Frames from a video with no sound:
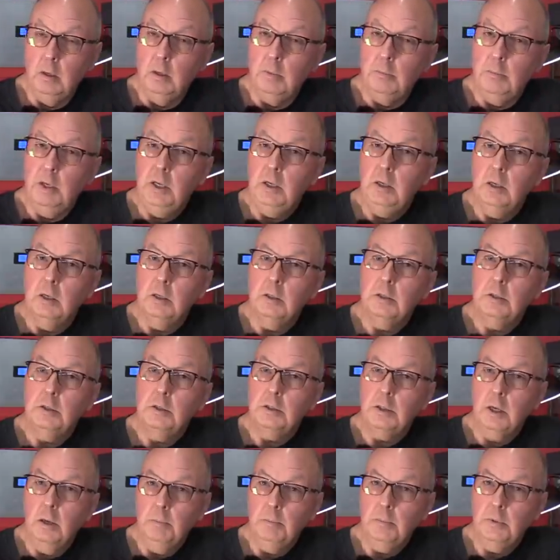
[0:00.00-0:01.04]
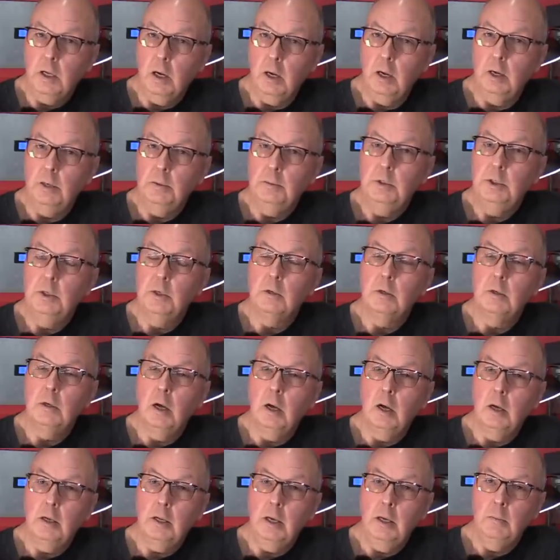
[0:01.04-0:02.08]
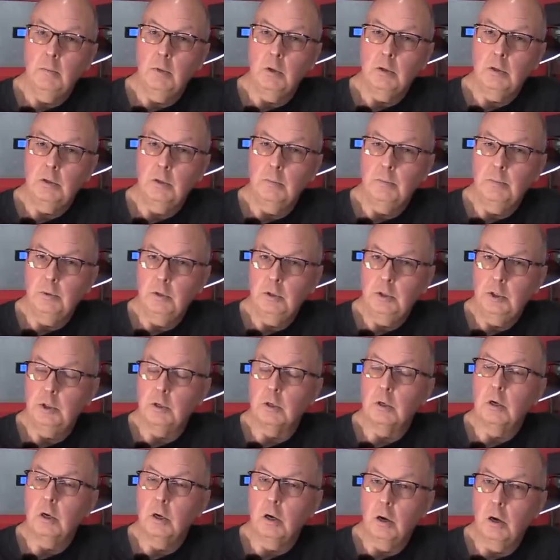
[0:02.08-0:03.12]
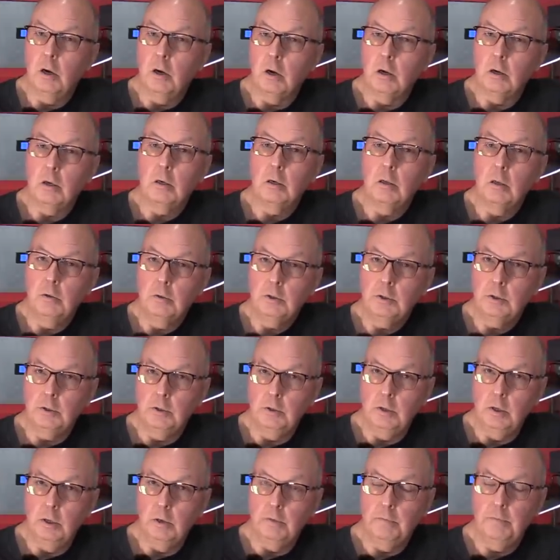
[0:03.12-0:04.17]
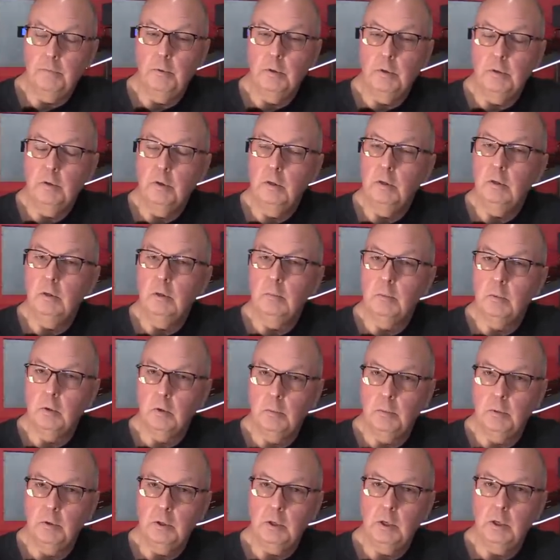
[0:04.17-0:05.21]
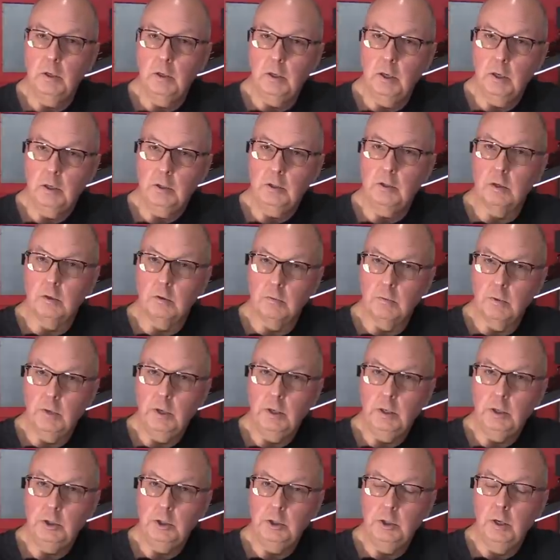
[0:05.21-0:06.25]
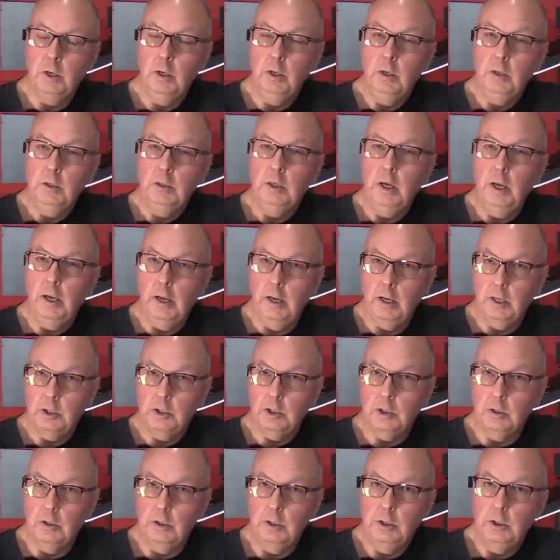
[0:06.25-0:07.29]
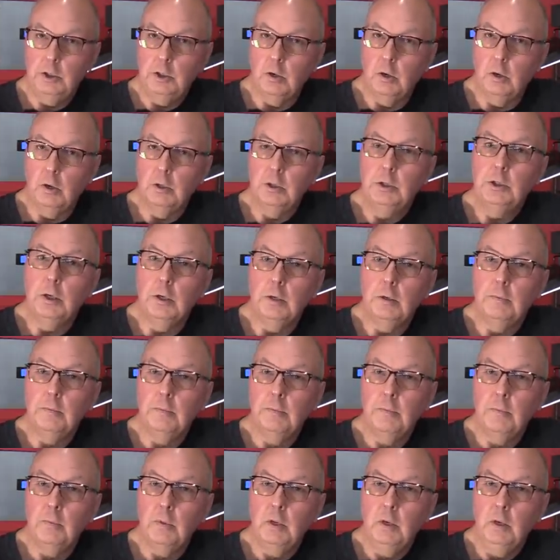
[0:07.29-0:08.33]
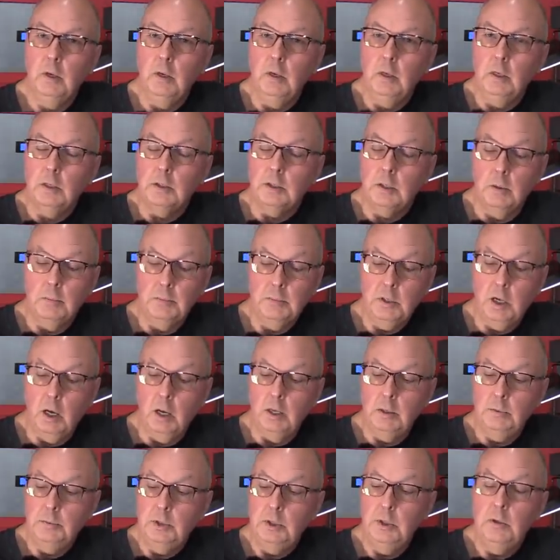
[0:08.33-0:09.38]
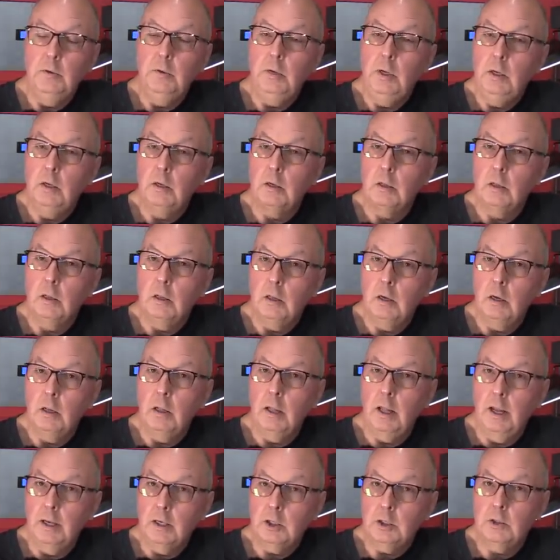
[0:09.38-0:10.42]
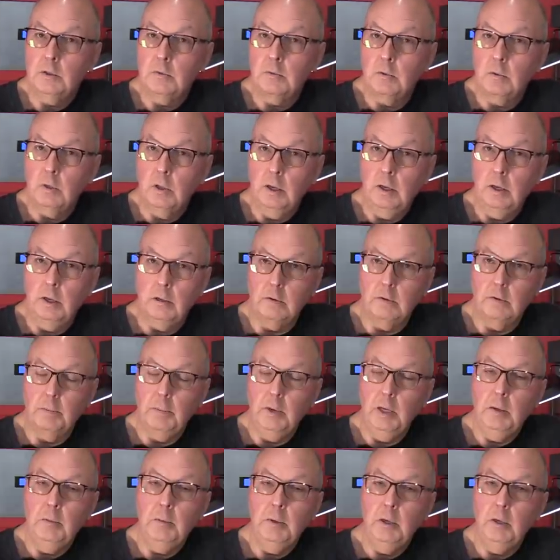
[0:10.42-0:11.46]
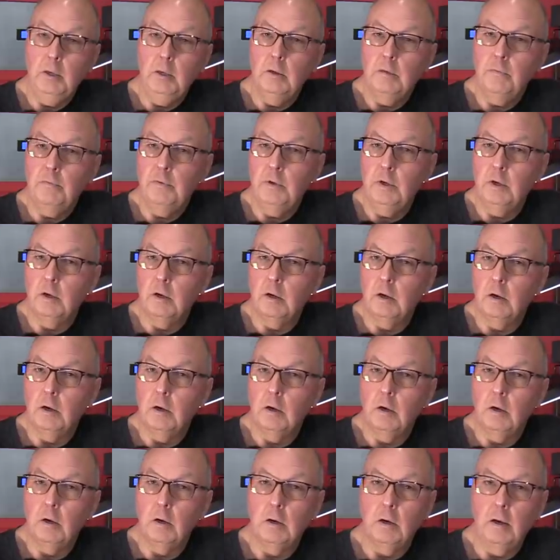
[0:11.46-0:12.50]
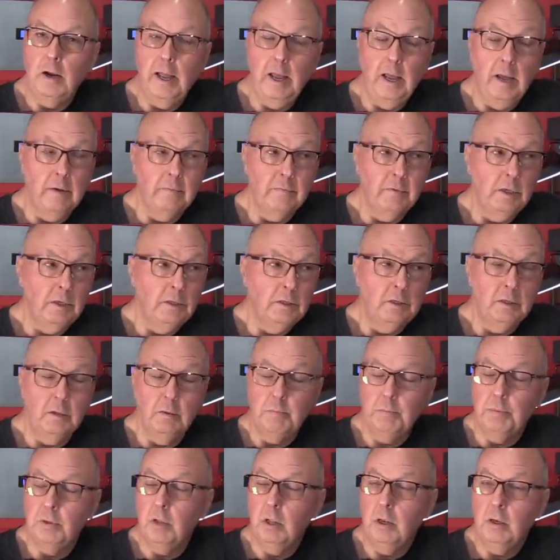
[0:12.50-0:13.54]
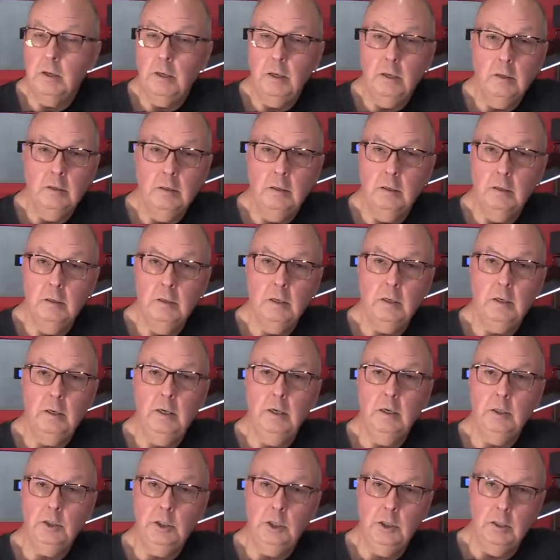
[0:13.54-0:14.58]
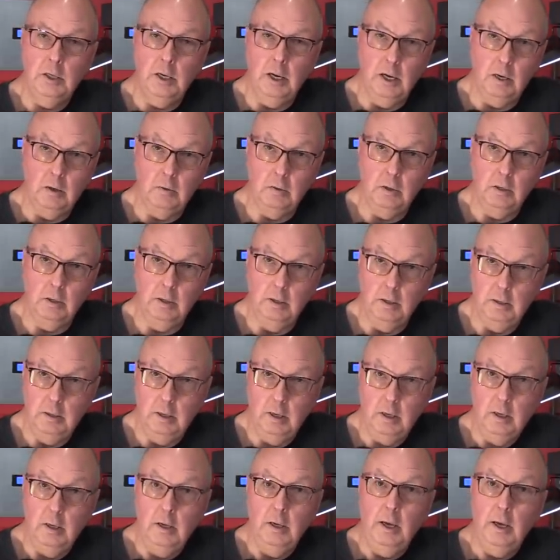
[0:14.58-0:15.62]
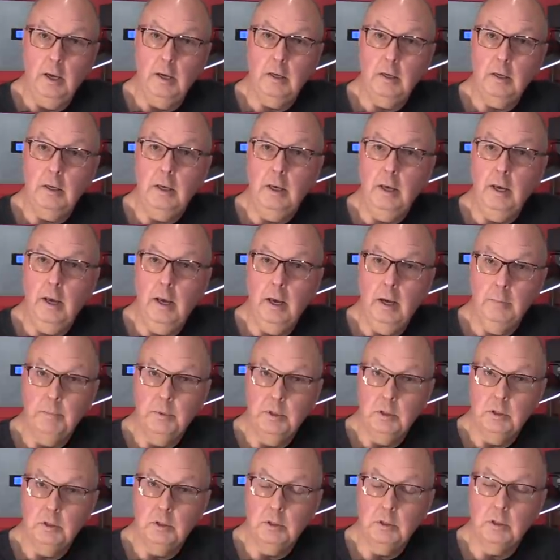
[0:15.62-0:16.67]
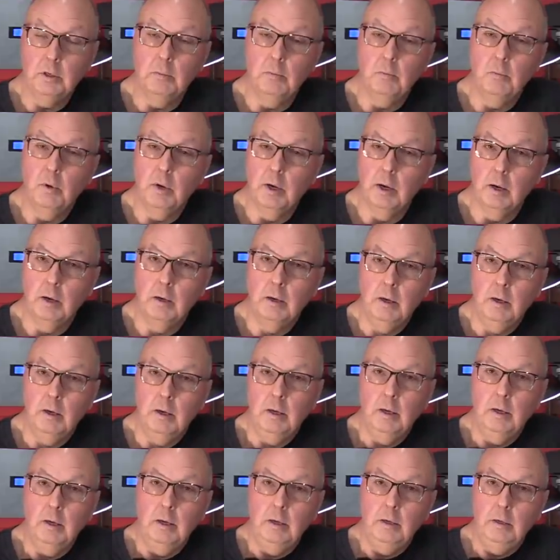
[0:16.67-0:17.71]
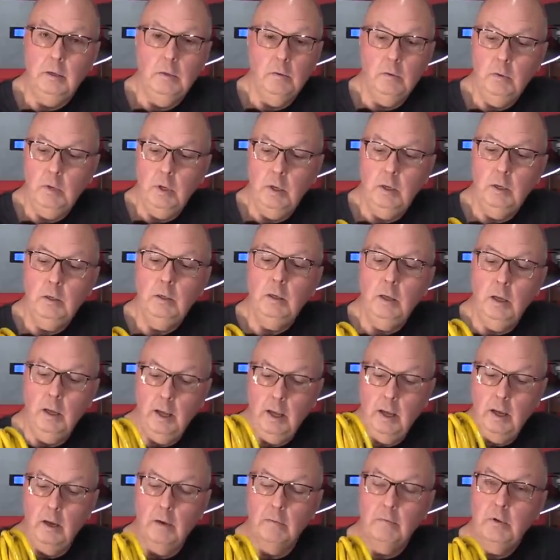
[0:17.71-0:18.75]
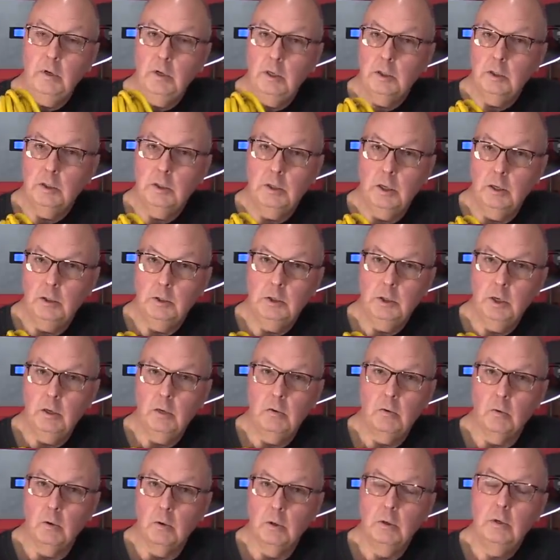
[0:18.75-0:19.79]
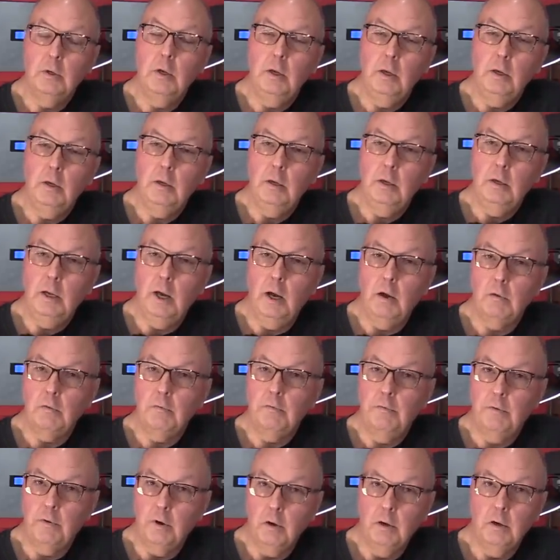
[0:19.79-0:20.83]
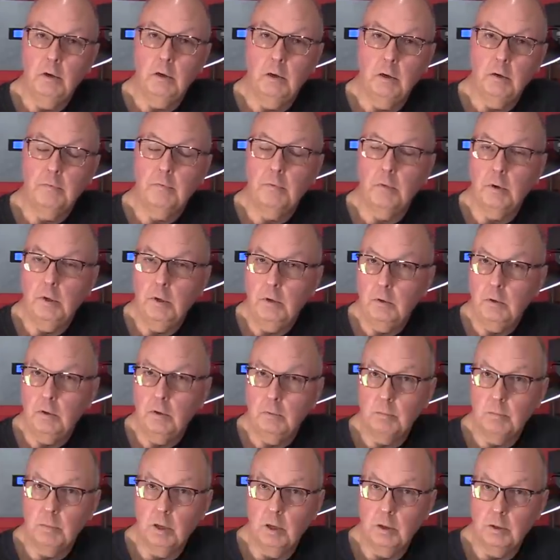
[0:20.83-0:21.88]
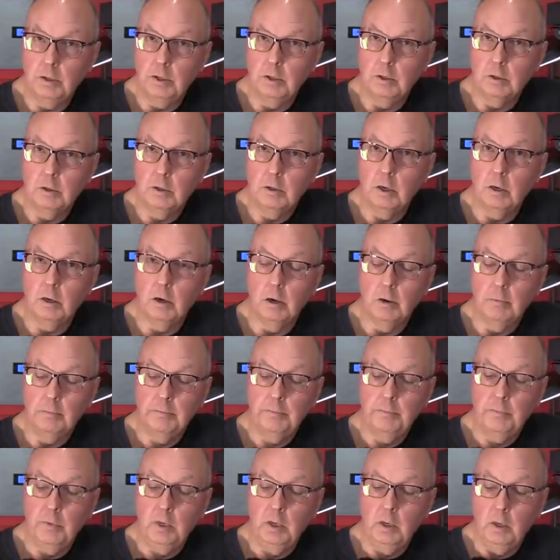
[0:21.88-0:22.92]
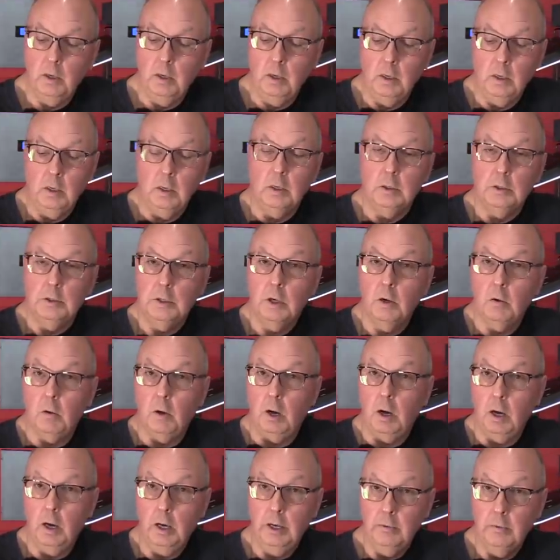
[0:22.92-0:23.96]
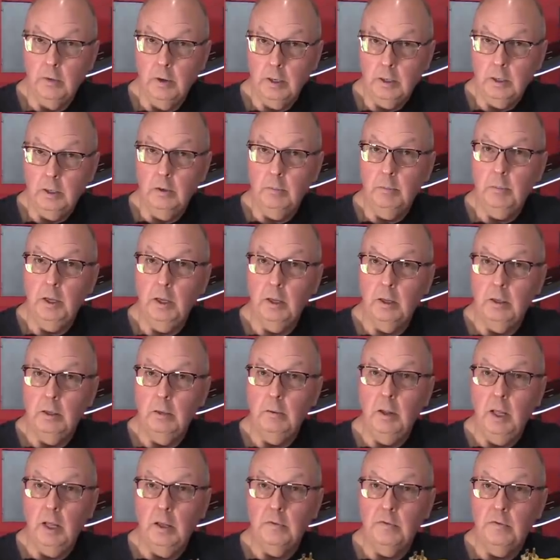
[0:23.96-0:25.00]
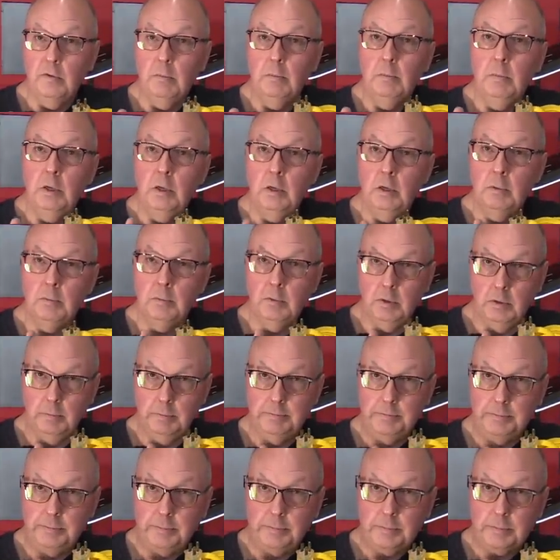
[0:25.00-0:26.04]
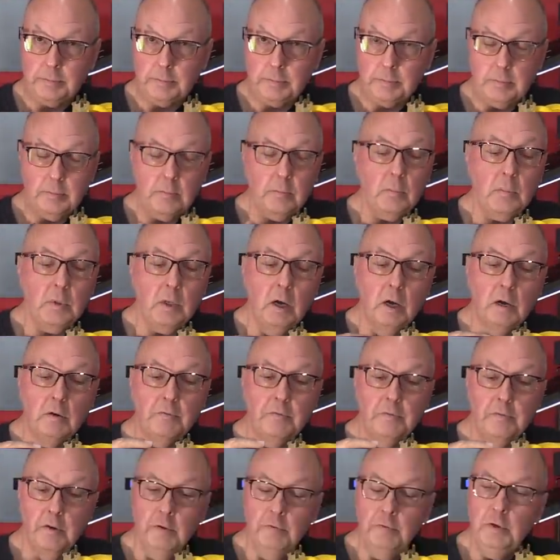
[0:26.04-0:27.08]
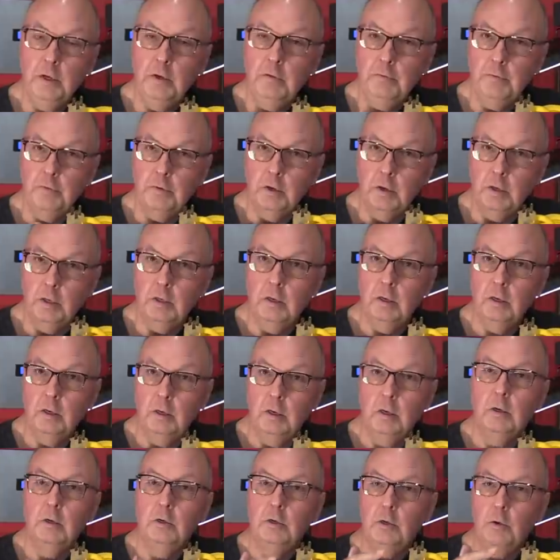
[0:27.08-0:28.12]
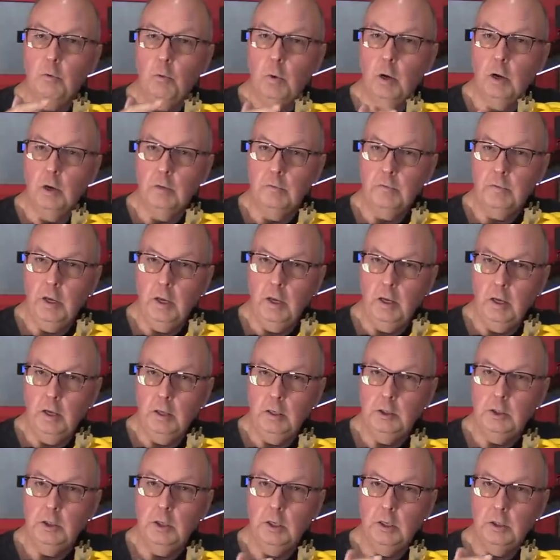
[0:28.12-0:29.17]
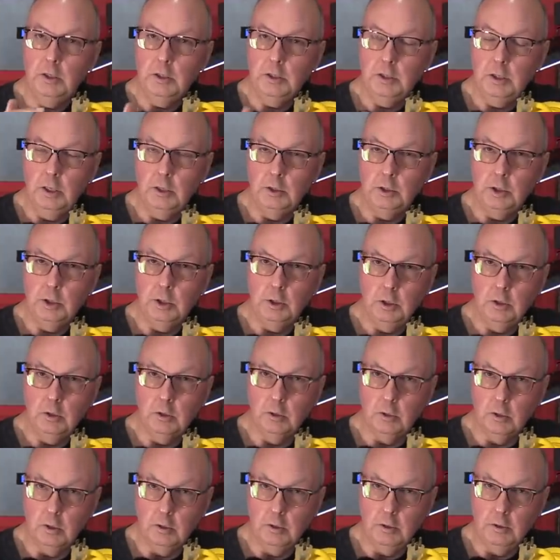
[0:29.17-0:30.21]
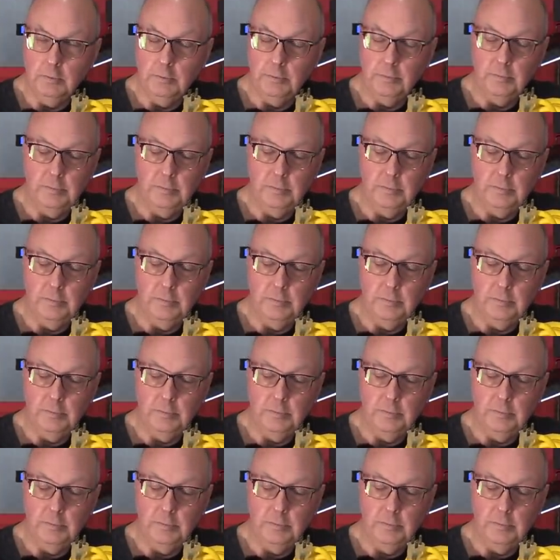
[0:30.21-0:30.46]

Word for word: Because sometimes you're not able to put your car close enough within the mobile connector reach to actually charge it. Sometimes you need a little extra length. Maybe if you're having to plug into the kitchen outlet at a cabin somewhere, you need to have an extension cord to get it out far enough where you can plug your car. So I recommend as a minimum a 50-foot 12-gauge extension cord.